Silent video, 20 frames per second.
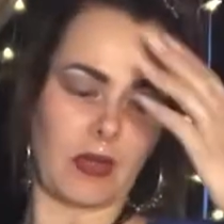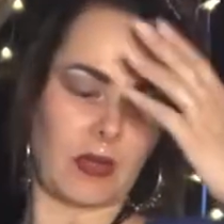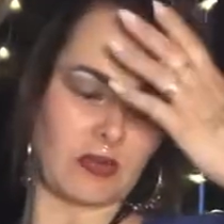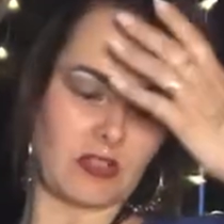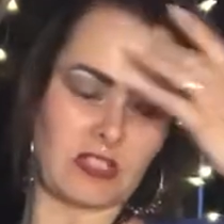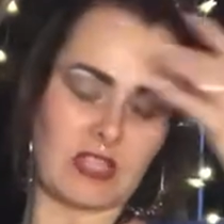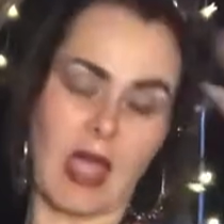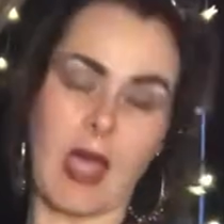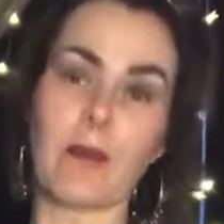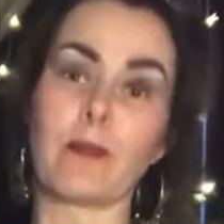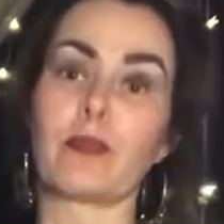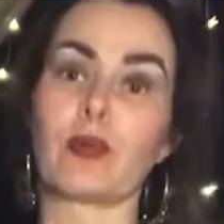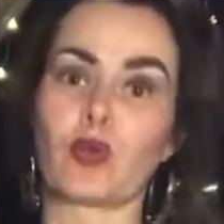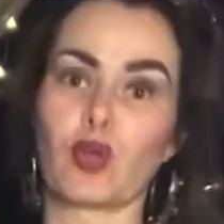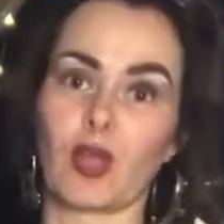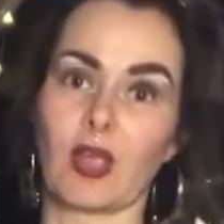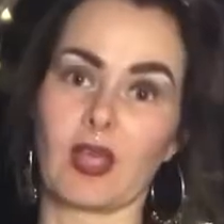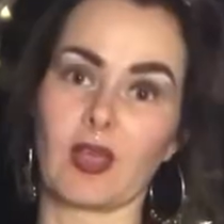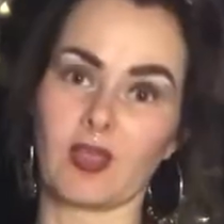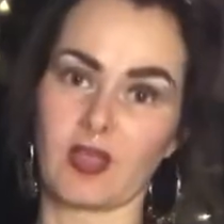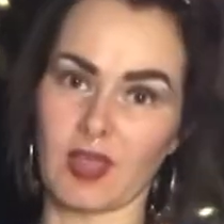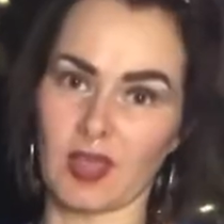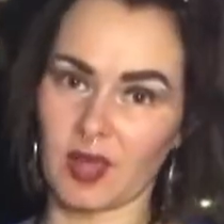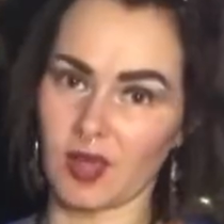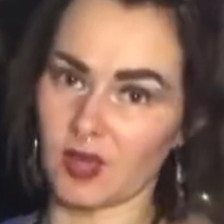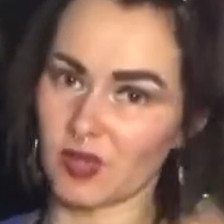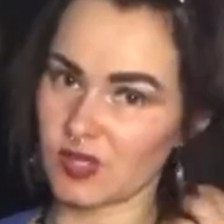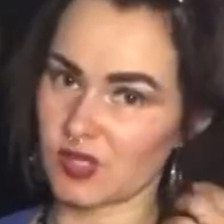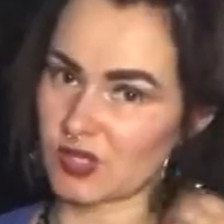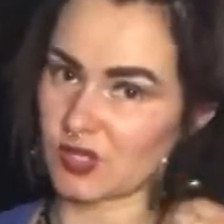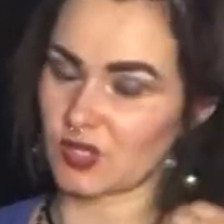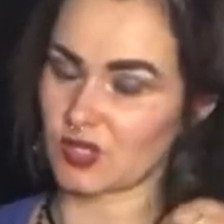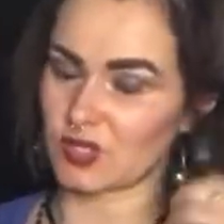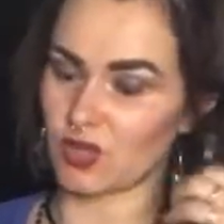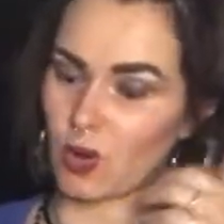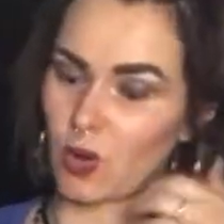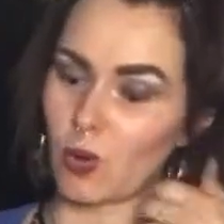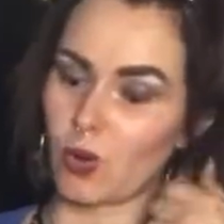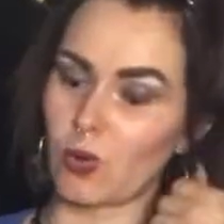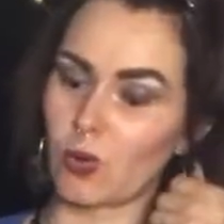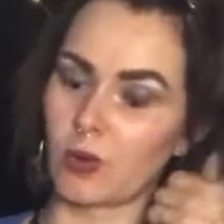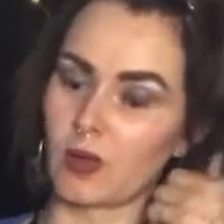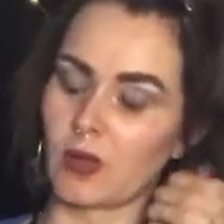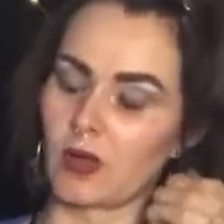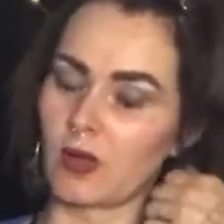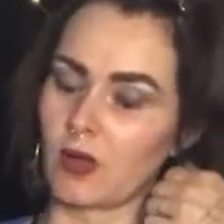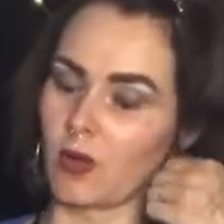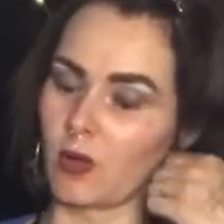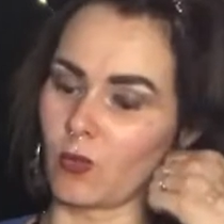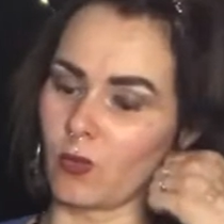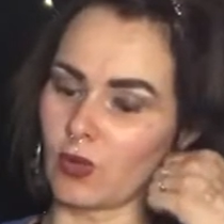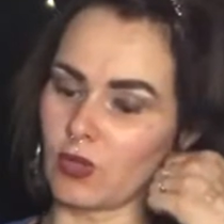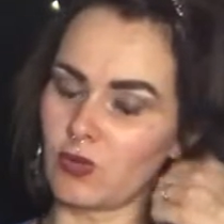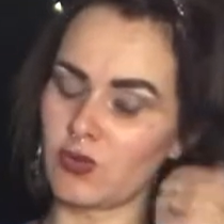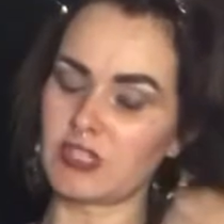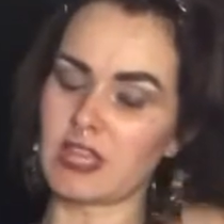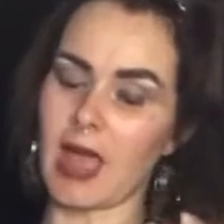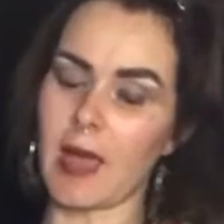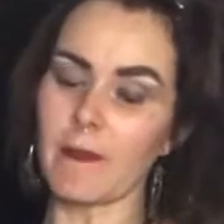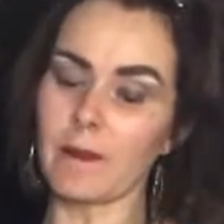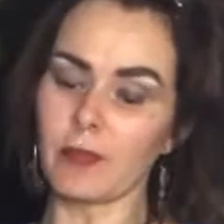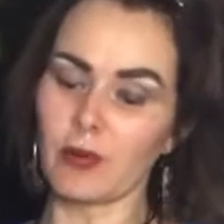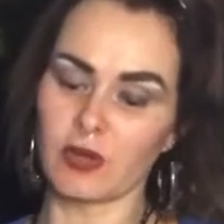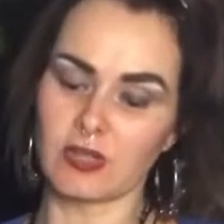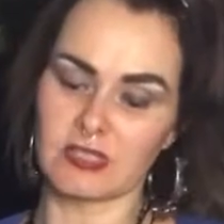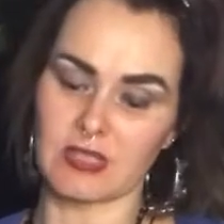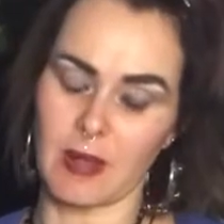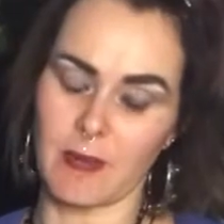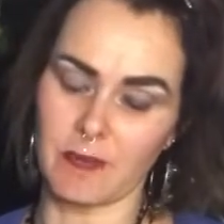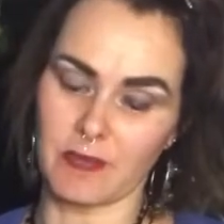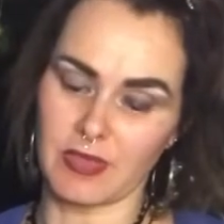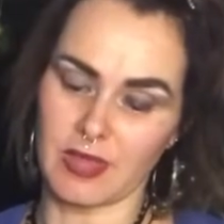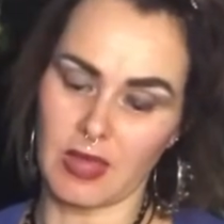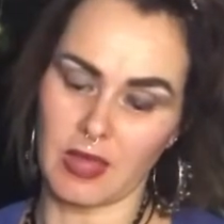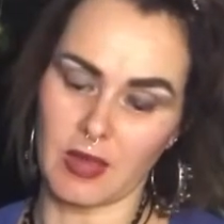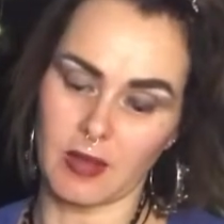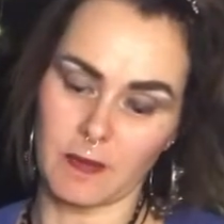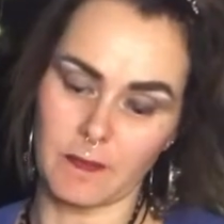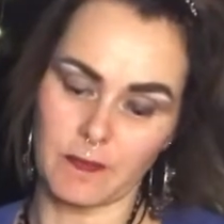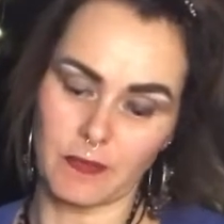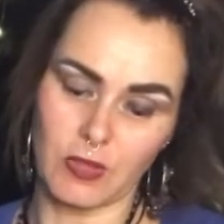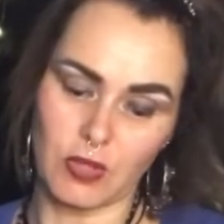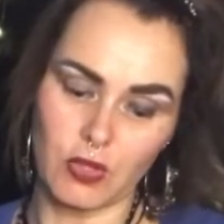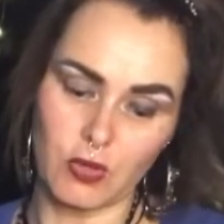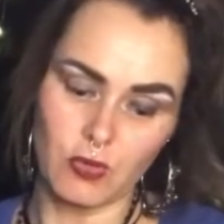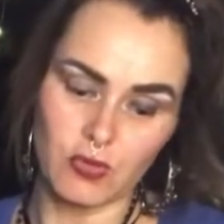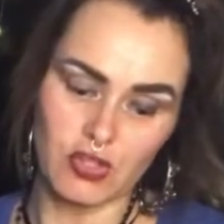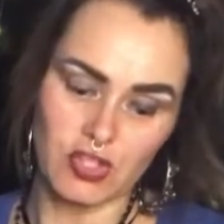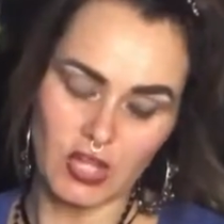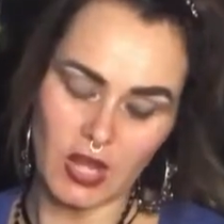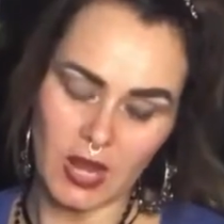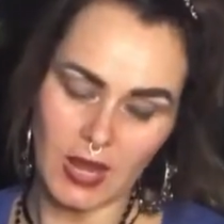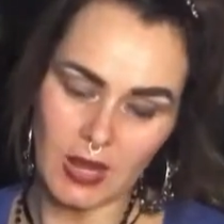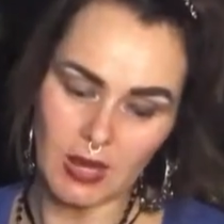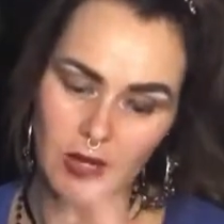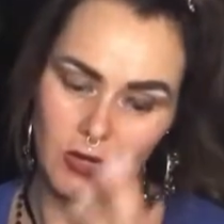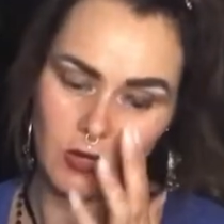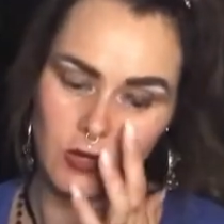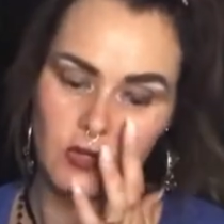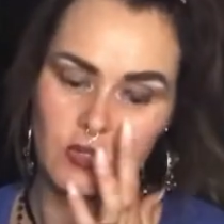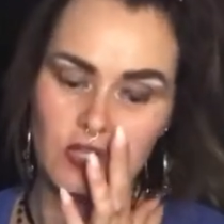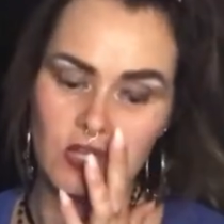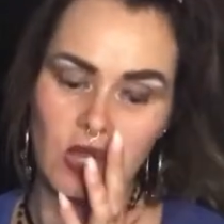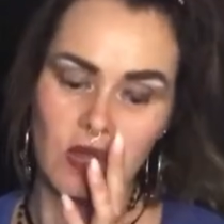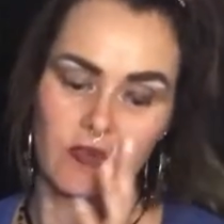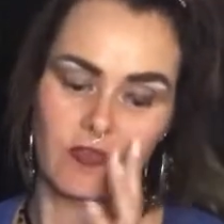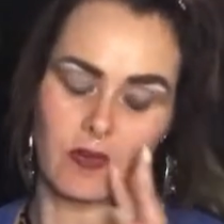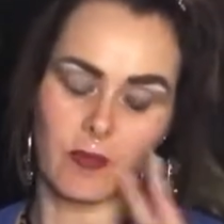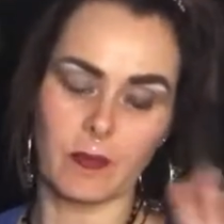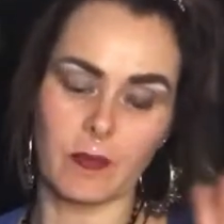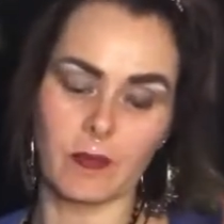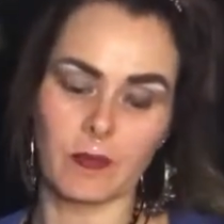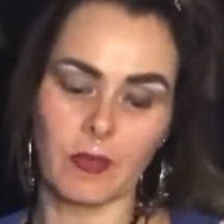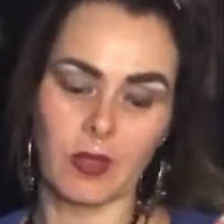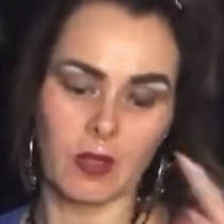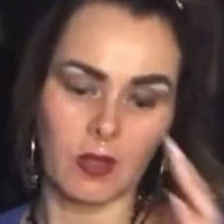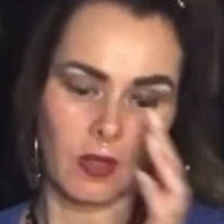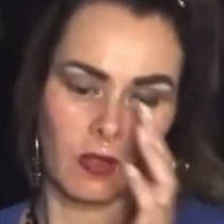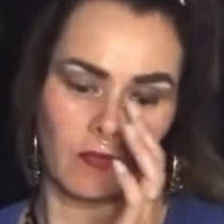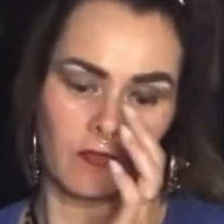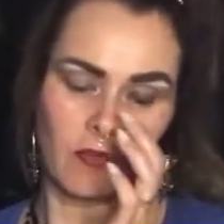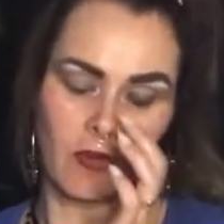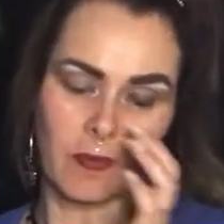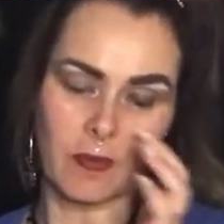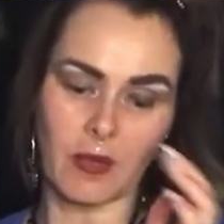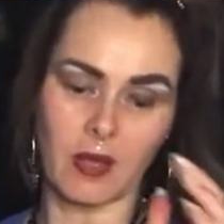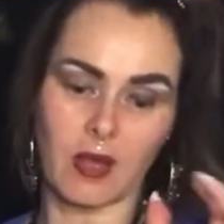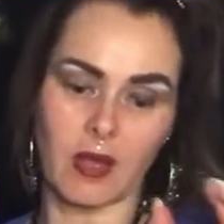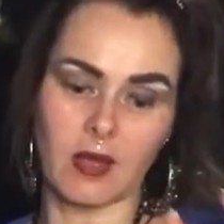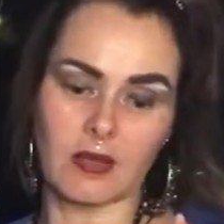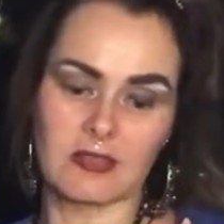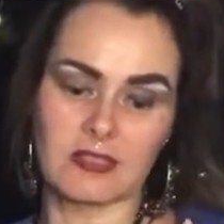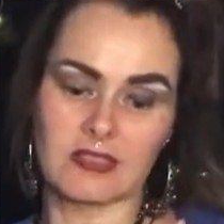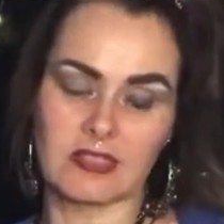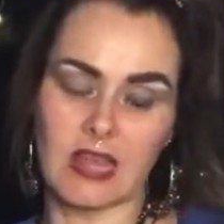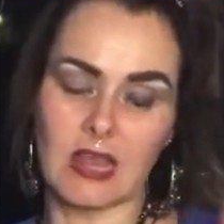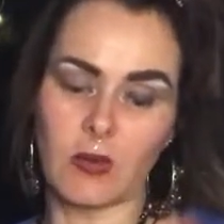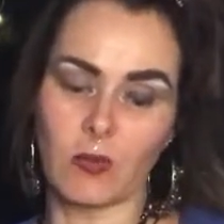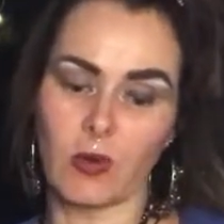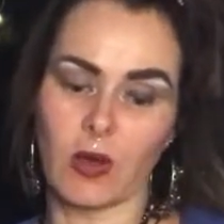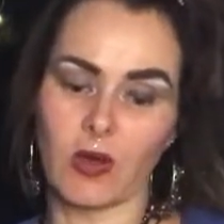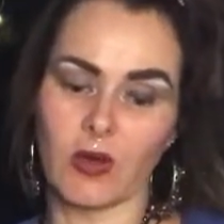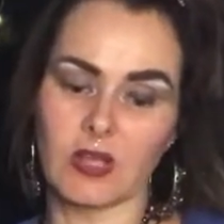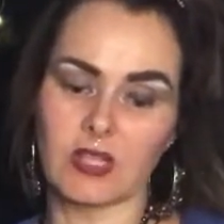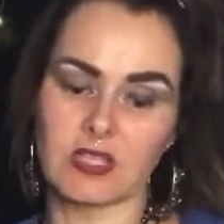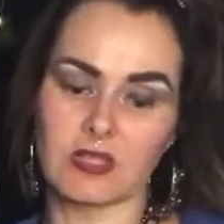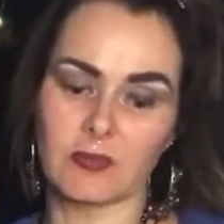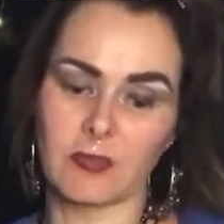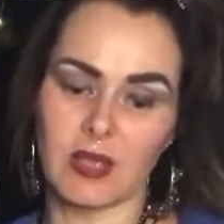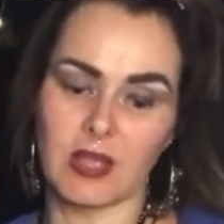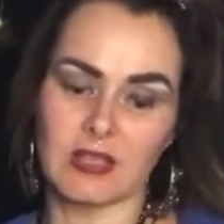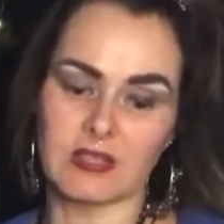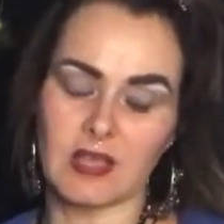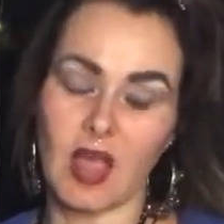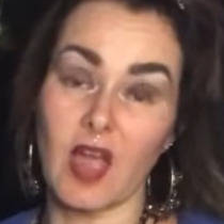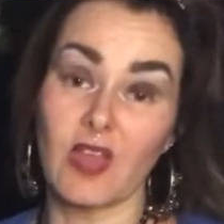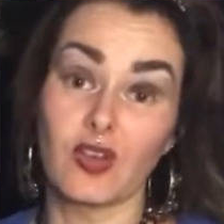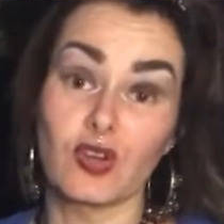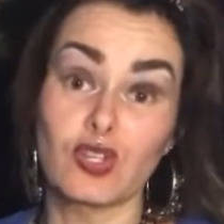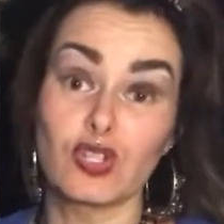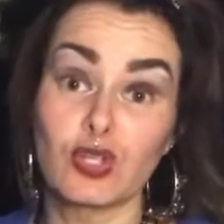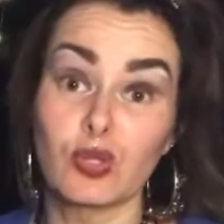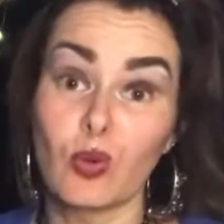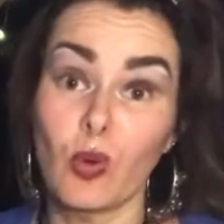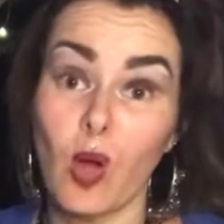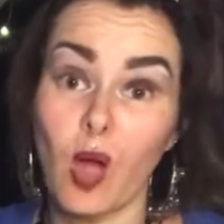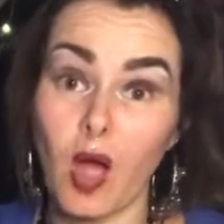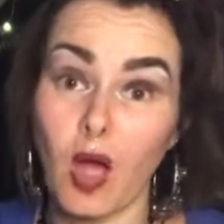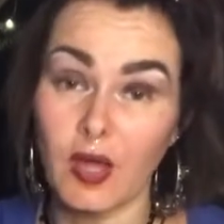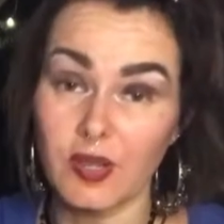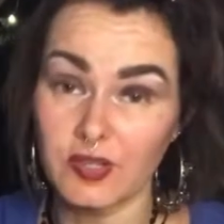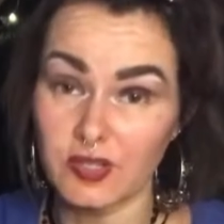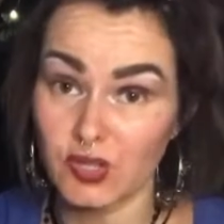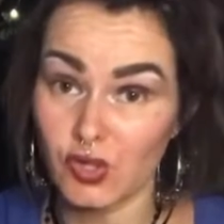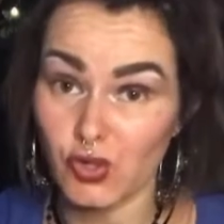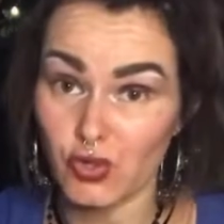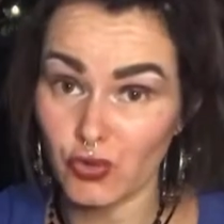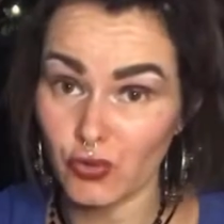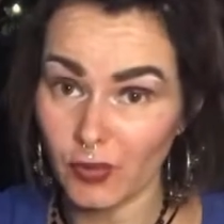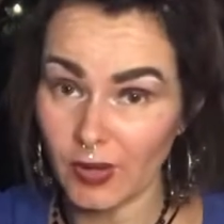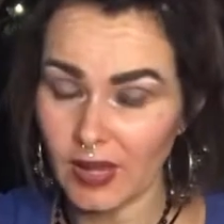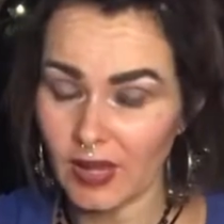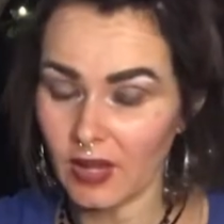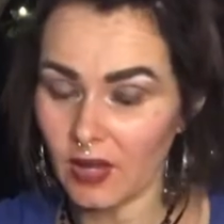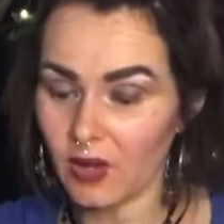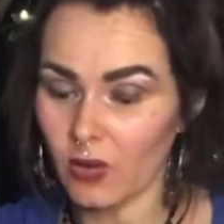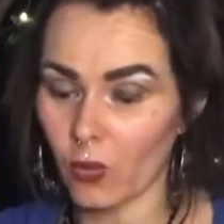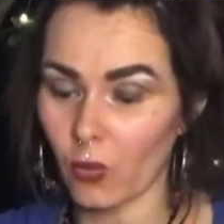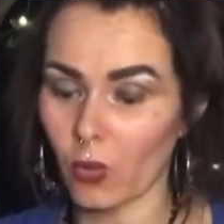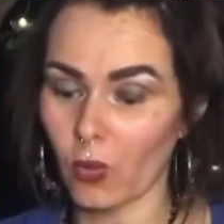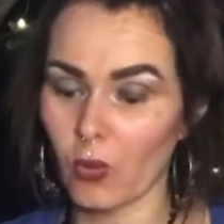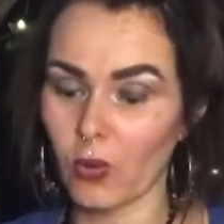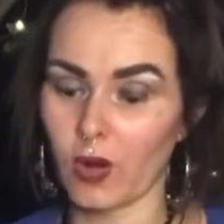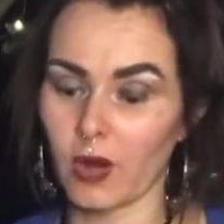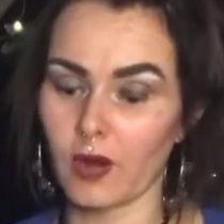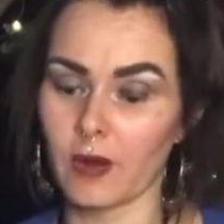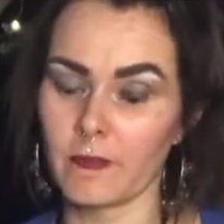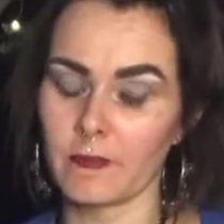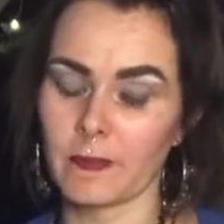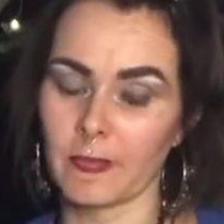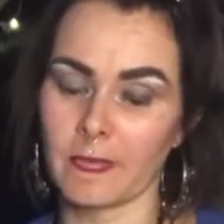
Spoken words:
tempering things. So when you temper something, you change it from a state where it's either too hot to drink, or,